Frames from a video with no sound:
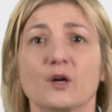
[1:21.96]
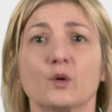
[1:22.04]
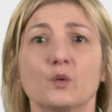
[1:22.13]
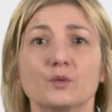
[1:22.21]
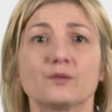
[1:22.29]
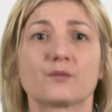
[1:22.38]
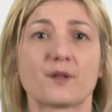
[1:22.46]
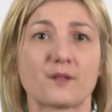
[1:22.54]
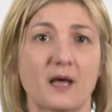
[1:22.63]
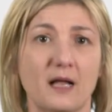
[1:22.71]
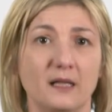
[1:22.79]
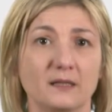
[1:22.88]
a good
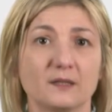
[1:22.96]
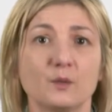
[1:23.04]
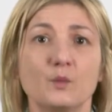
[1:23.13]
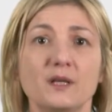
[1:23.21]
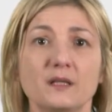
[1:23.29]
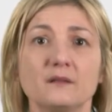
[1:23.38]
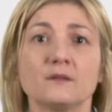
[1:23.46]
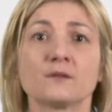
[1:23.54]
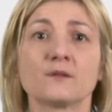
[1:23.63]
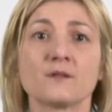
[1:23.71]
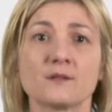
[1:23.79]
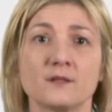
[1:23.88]
result, we need
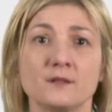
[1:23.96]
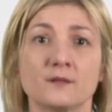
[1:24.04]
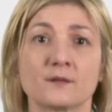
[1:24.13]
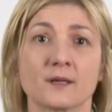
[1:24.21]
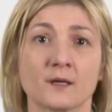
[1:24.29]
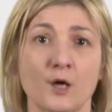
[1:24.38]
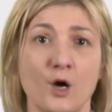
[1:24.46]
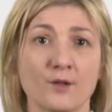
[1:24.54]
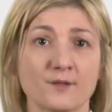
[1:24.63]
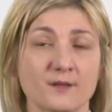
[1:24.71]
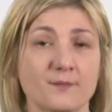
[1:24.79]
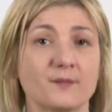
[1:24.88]
to consider the
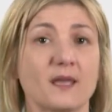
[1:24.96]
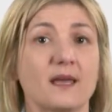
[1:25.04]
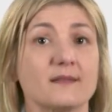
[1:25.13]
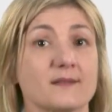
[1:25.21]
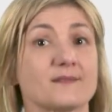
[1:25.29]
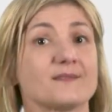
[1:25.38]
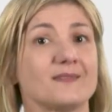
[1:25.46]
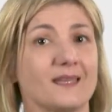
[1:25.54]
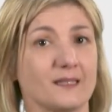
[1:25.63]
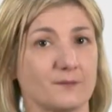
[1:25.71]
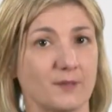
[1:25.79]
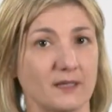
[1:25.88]
concept as a
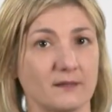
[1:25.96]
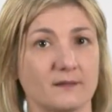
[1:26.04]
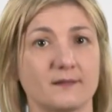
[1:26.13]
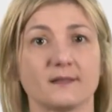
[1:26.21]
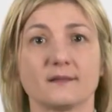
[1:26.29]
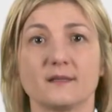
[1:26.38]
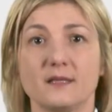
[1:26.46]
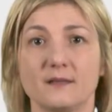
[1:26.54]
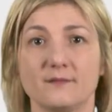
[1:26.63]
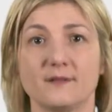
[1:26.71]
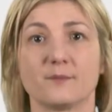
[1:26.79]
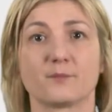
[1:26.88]
statement that
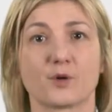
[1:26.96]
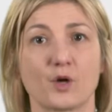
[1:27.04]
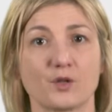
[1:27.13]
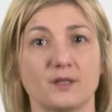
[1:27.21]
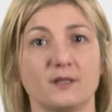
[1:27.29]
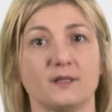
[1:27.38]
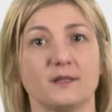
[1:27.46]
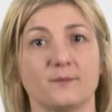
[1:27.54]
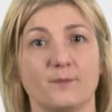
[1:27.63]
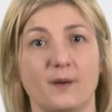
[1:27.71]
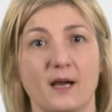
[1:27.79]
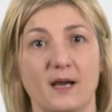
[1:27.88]
gives the project
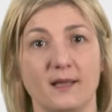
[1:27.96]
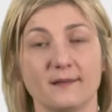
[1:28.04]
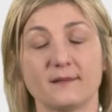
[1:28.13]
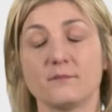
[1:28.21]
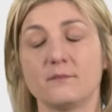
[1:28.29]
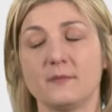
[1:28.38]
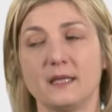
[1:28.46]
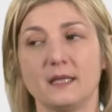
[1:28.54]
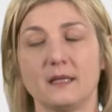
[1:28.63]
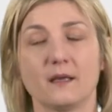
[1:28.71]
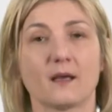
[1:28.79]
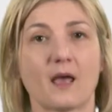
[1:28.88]
its path,
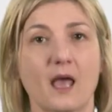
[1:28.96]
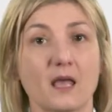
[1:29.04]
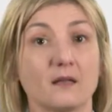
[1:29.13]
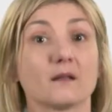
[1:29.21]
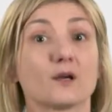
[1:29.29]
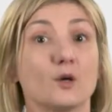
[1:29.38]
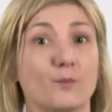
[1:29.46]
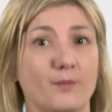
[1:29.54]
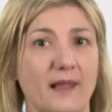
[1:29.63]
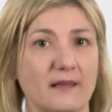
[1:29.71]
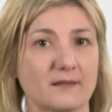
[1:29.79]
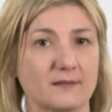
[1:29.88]
meaning, and
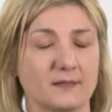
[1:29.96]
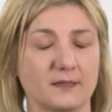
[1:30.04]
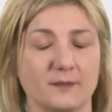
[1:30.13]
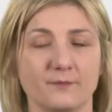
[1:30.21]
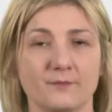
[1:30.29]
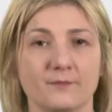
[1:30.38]
complexity.